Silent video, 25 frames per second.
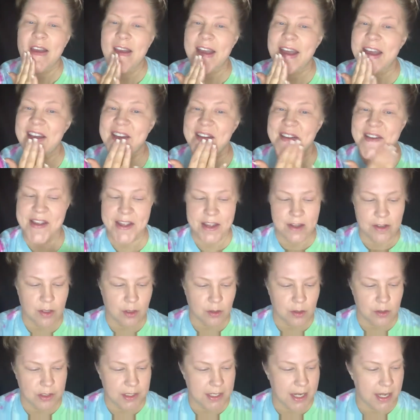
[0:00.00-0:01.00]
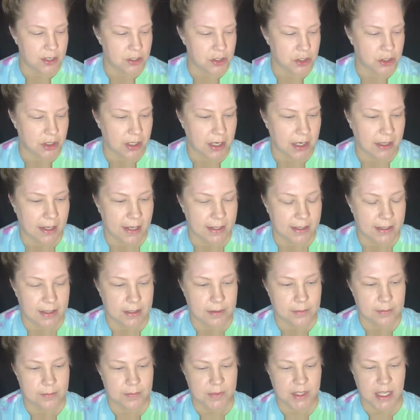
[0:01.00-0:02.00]
have a good little texture. I like it,
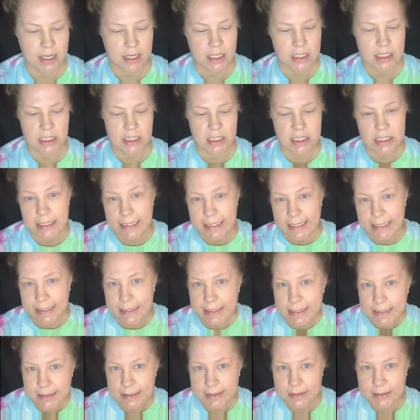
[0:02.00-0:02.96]
kind of slick.